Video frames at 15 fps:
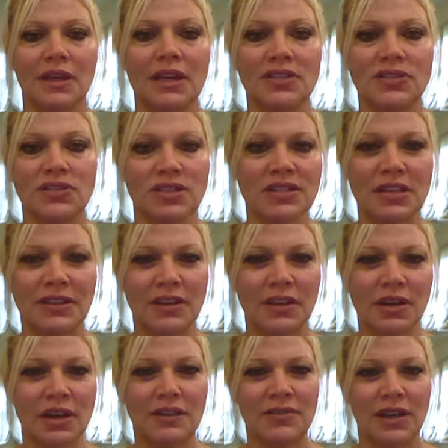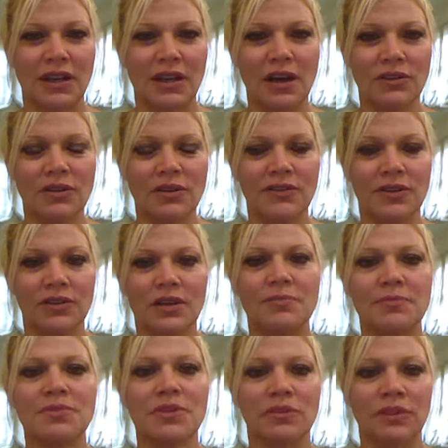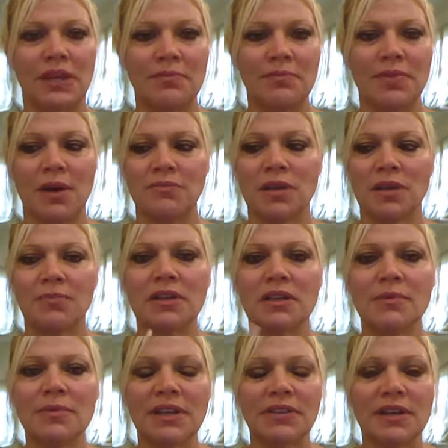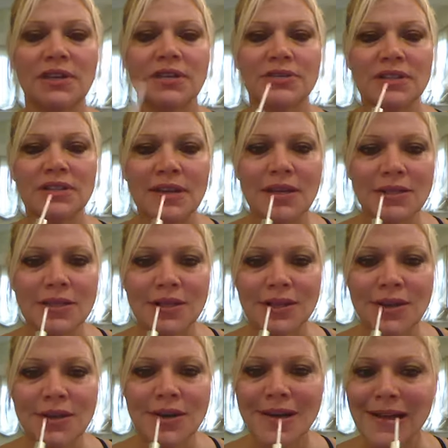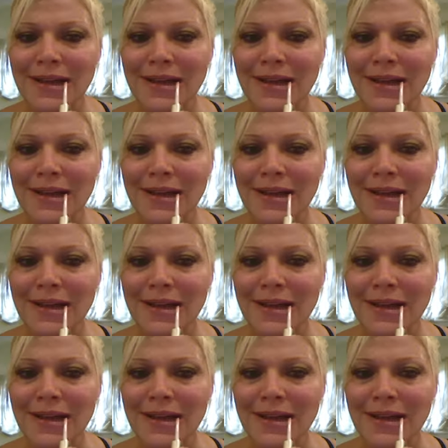It's just like the color of your lips, only pumped up a little bit. The other side has clear.